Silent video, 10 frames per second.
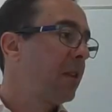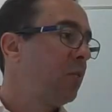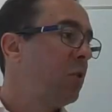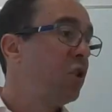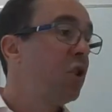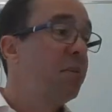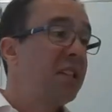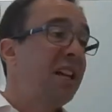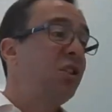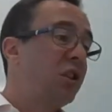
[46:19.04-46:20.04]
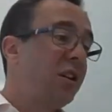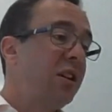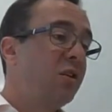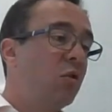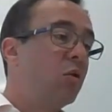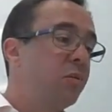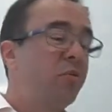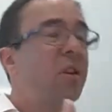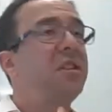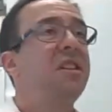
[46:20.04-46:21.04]
which could potentially cause
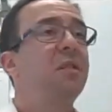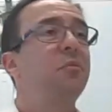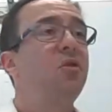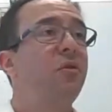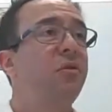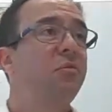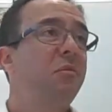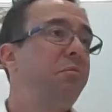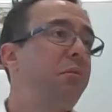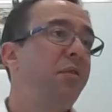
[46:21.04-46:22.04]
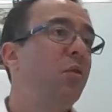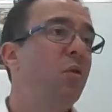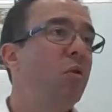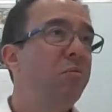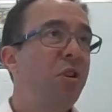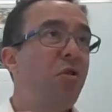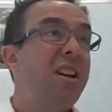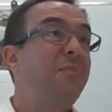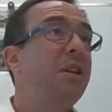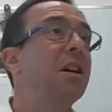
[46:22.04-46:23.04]
pricing to move before
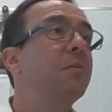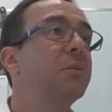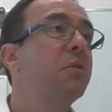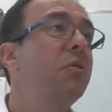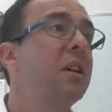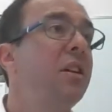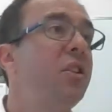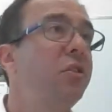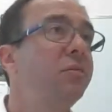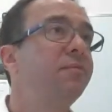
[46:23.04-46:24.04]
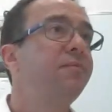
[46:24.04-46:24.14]
credit becomes a real issue.